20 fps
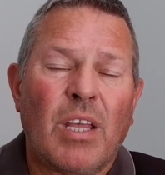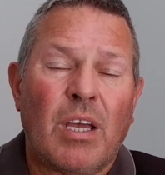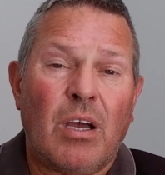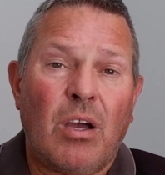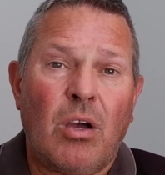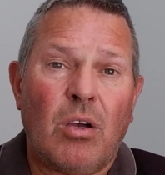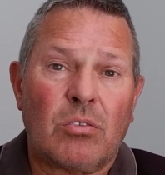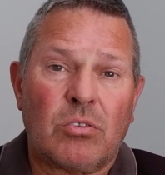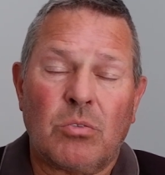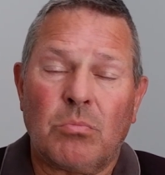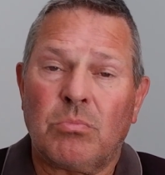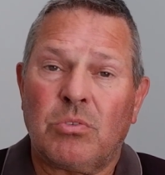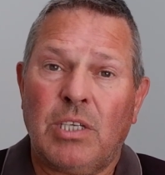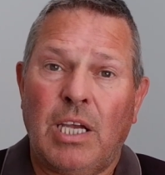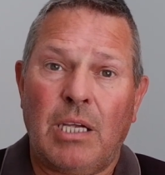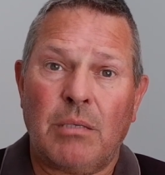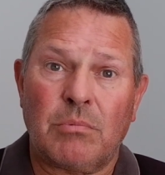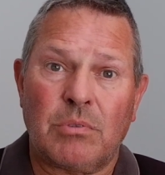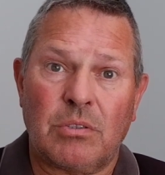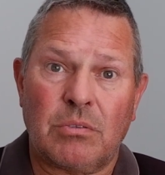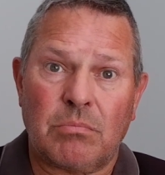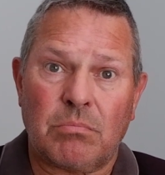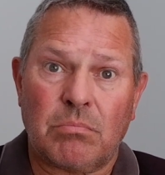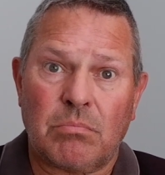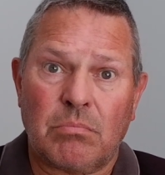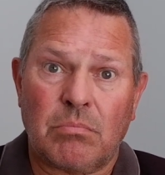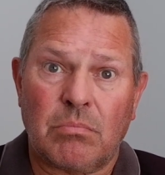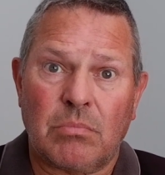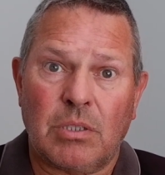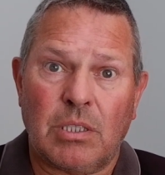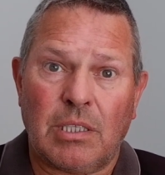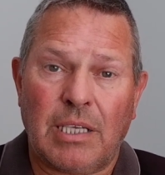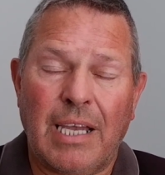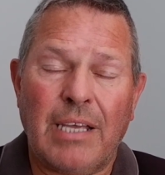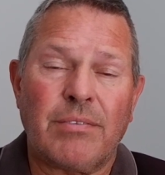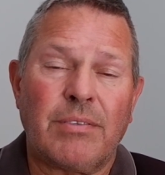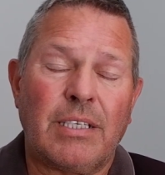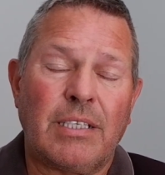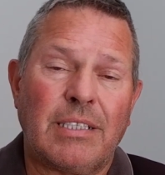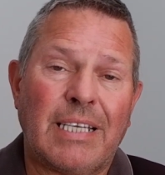Or sometimes they get the